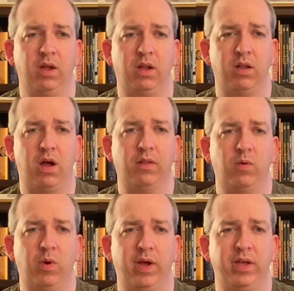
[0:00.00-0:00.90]
Along
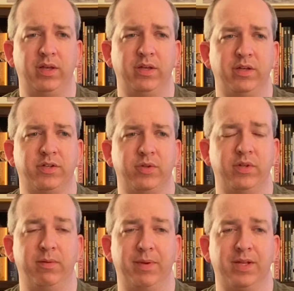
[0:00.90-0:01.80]
the way, he issued
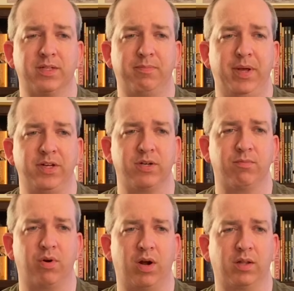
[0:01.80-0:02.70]
the Emancipation
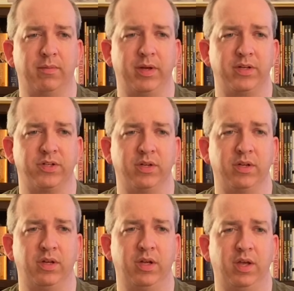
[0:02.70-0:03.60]
Proclamation